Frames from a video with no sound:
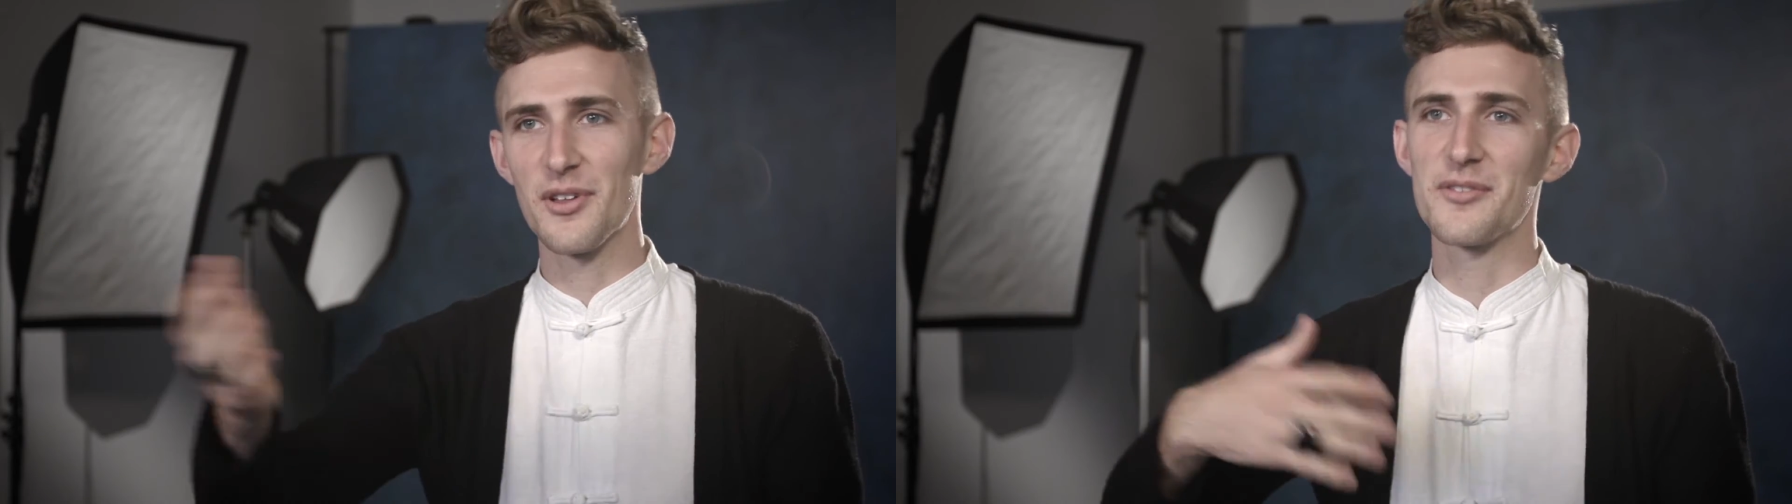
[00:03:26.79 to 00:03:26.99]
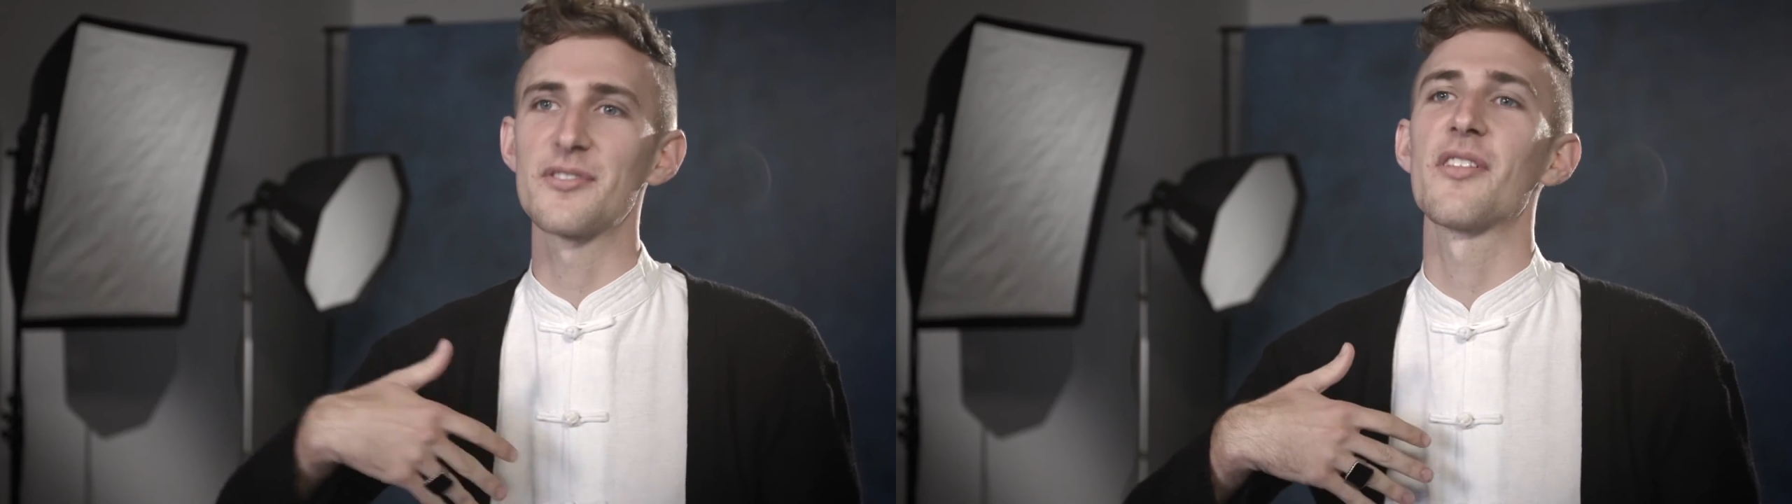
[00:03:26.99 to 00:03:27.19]

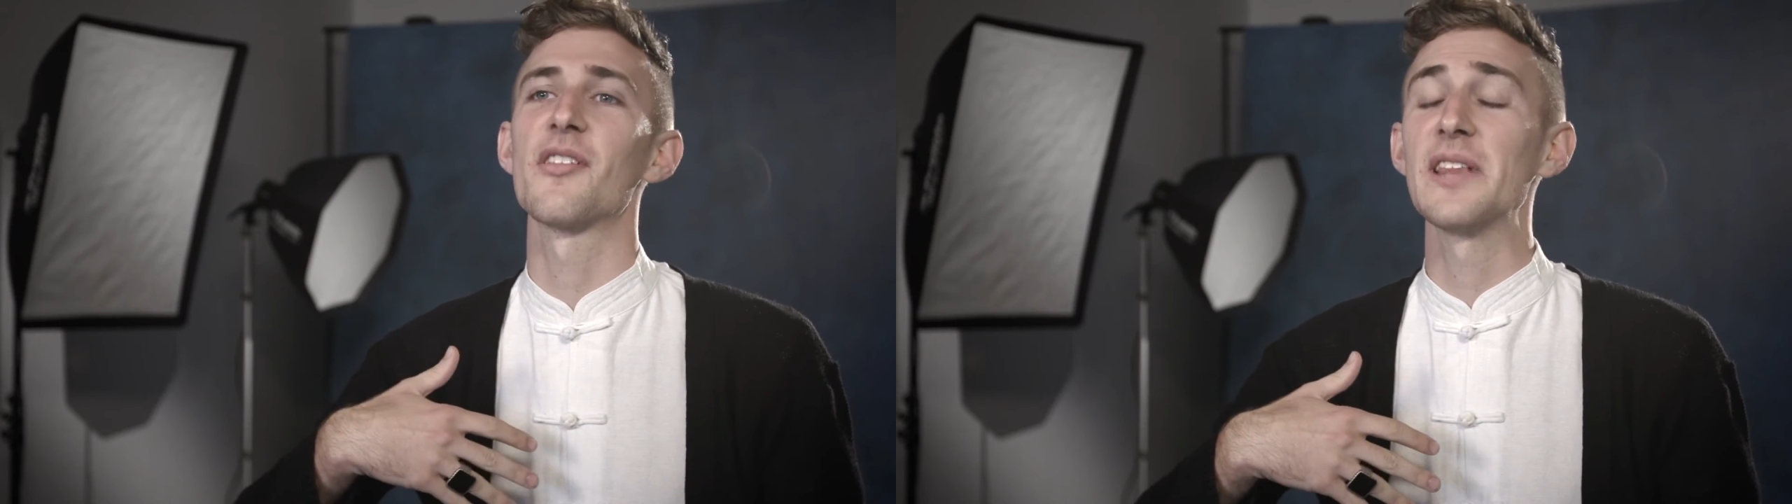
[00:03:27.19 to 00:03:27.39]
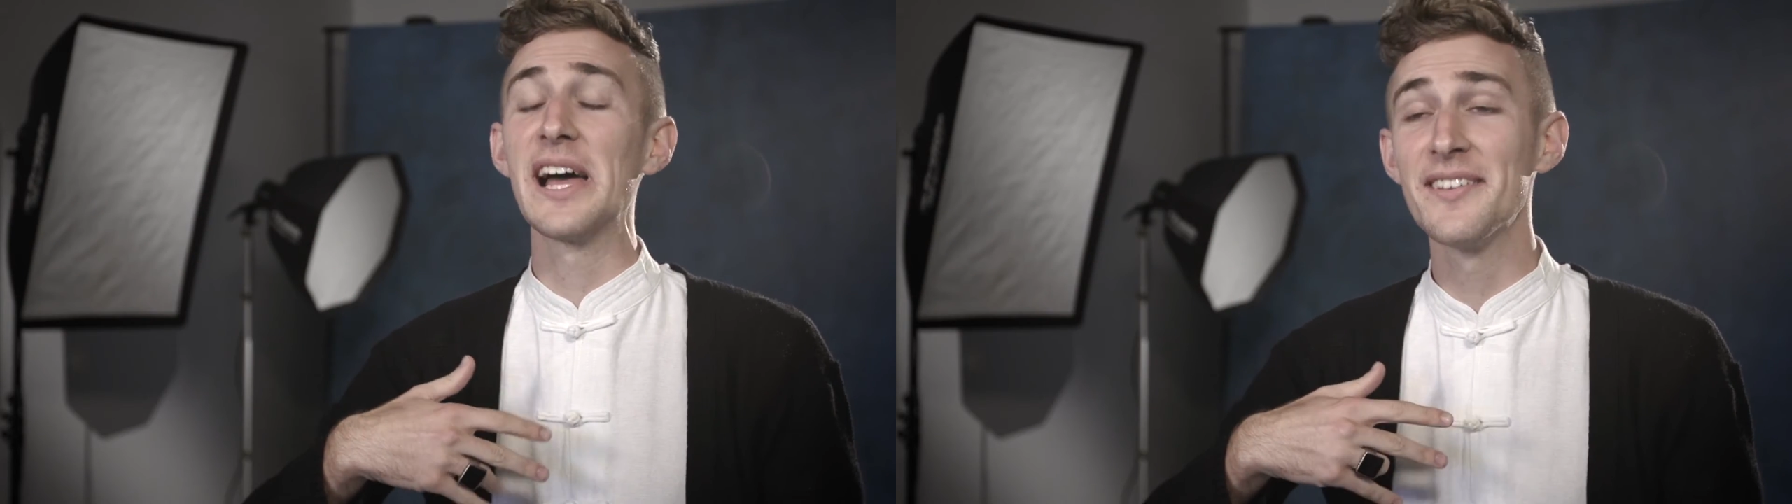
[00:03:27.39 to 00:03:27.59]
closer to
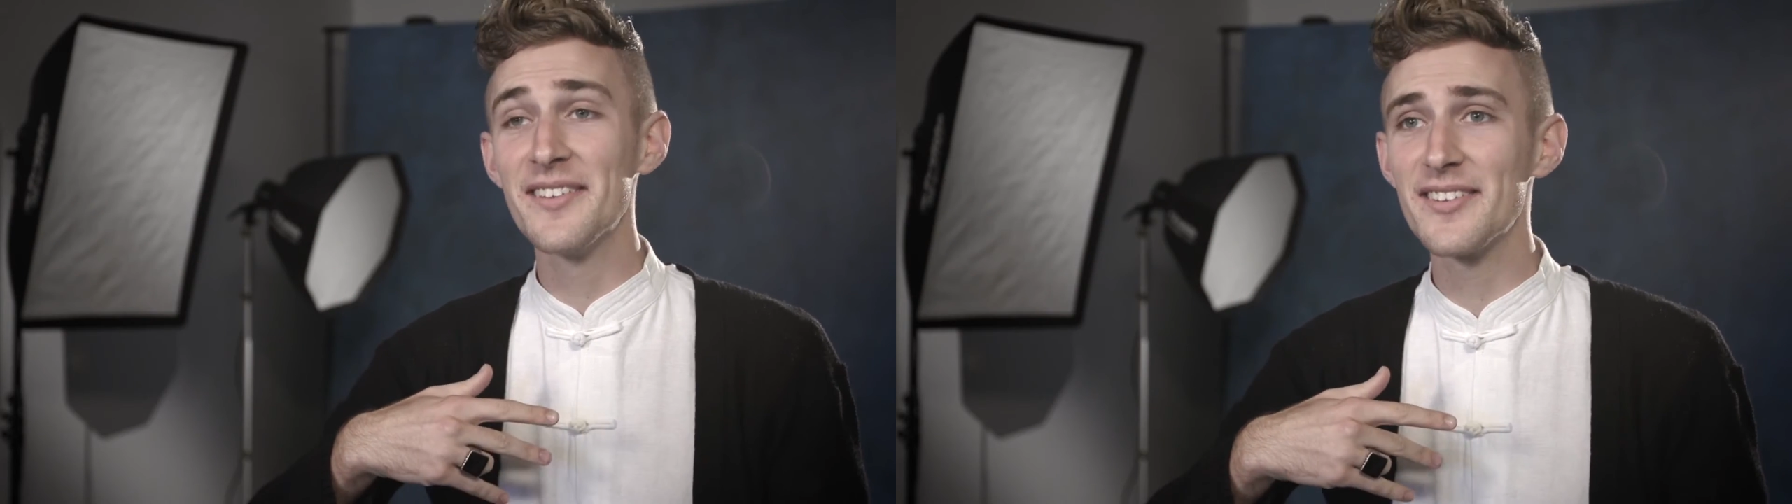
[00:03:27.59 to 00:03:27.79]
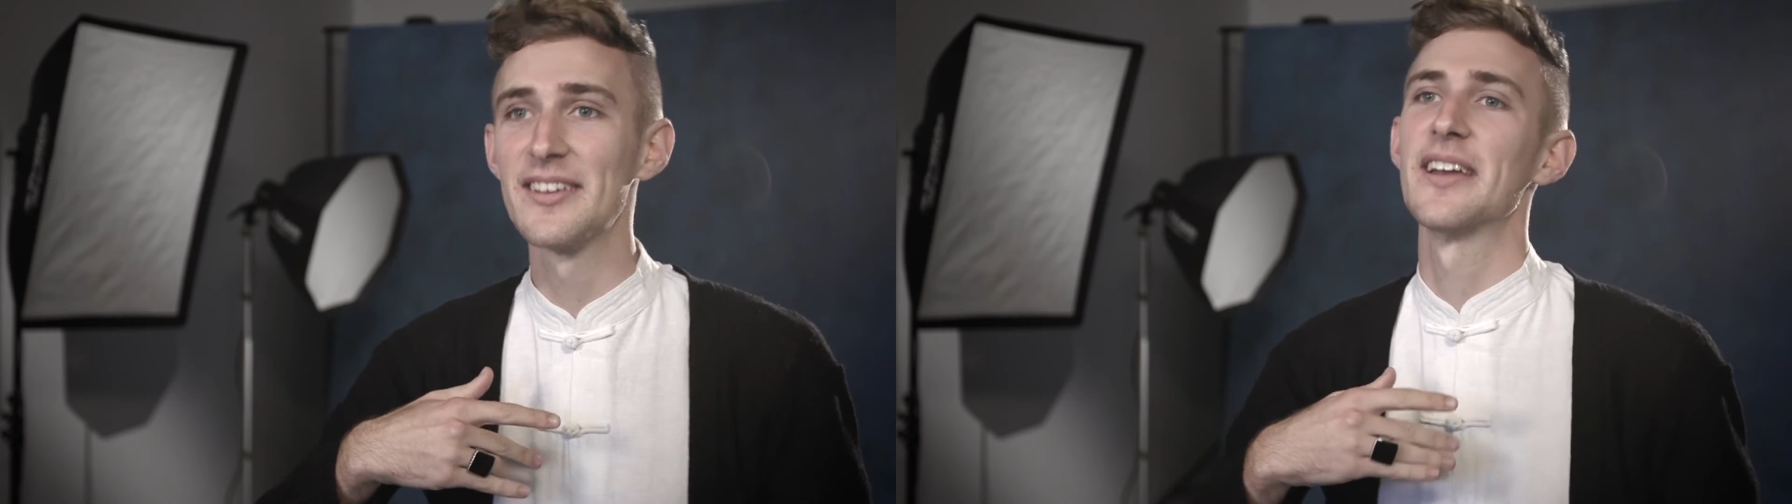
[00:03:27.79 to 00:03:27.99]
the
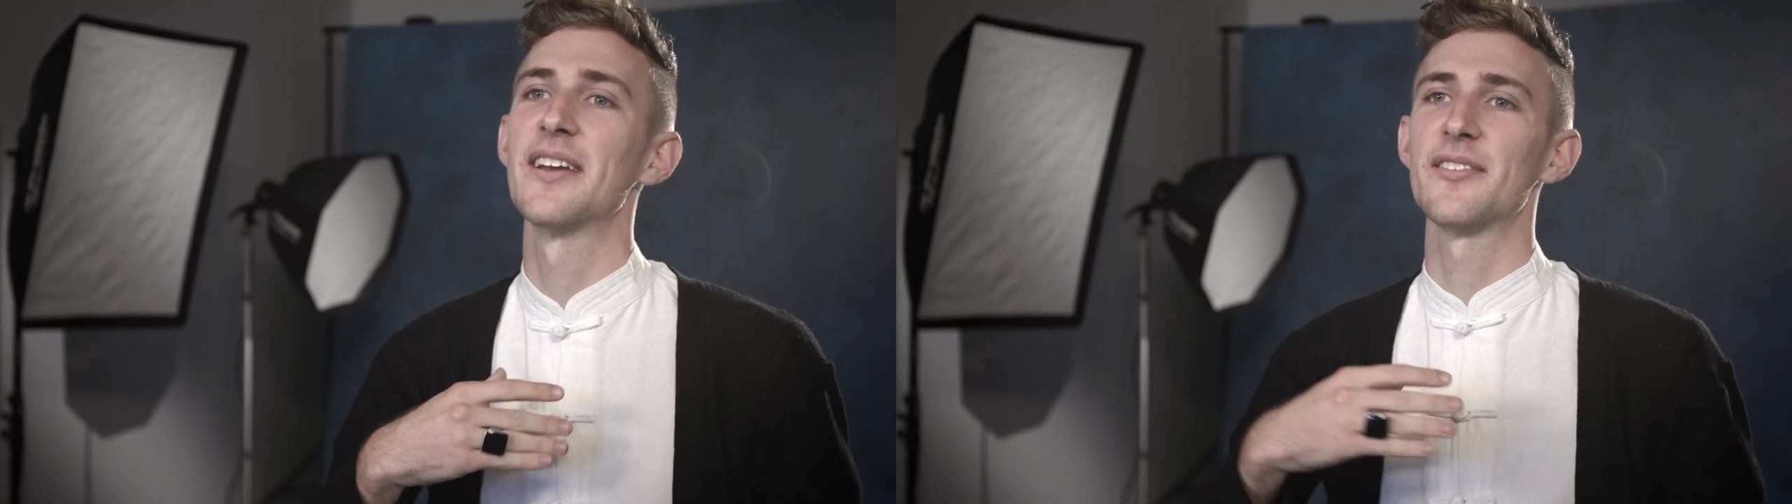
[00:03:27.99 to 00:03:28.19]
lens